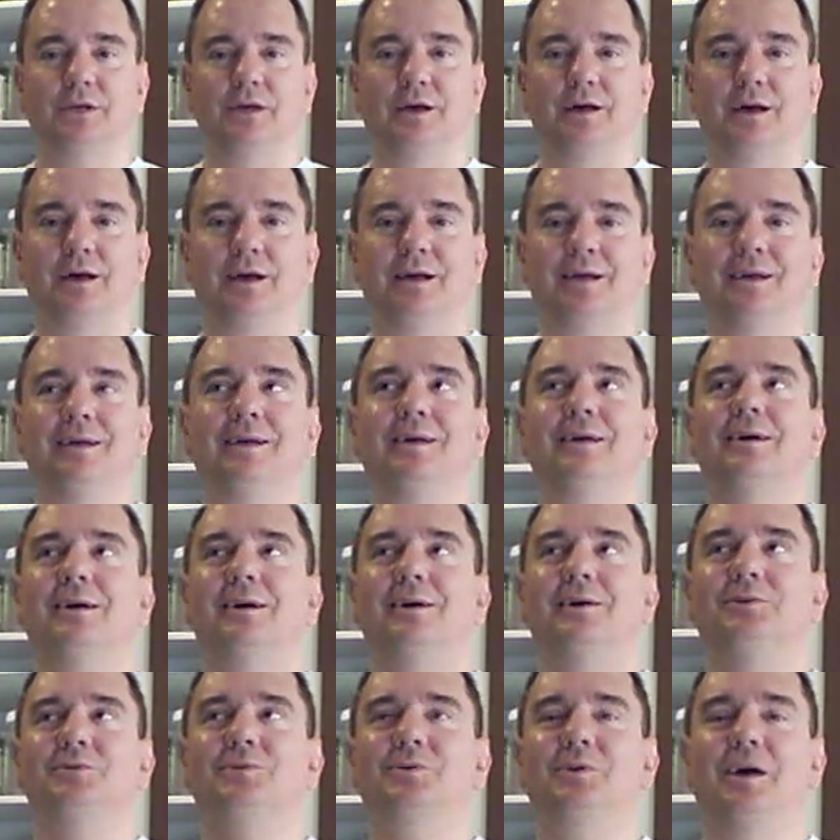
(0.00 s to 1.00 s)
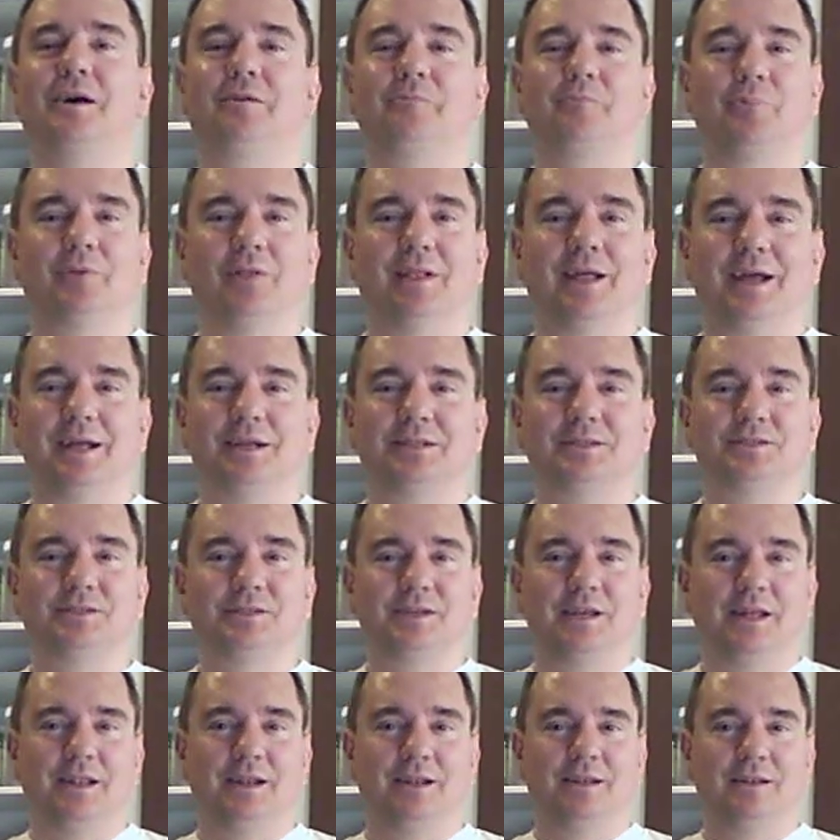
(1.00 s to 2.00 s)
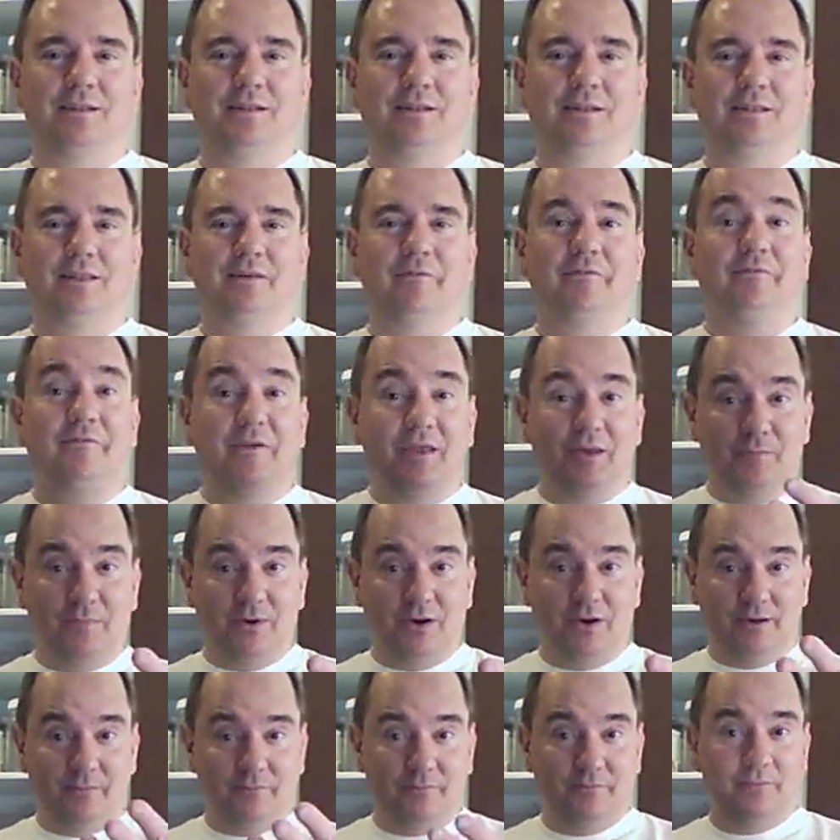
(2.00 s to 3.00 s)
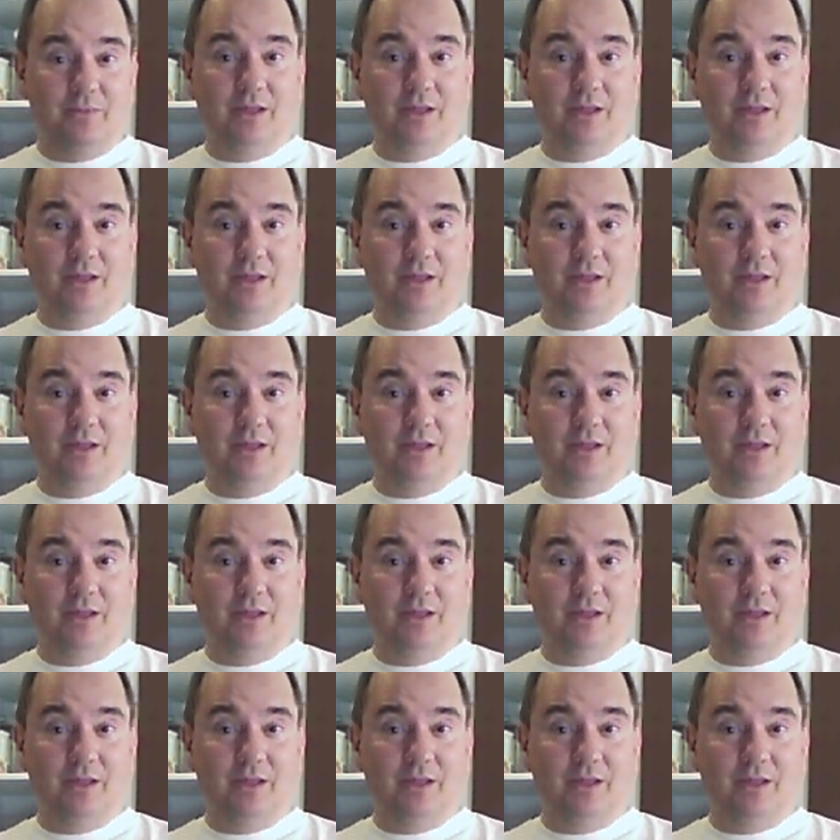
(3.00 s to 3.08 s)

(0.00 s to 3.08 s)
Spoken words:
I also have plans in the FEMA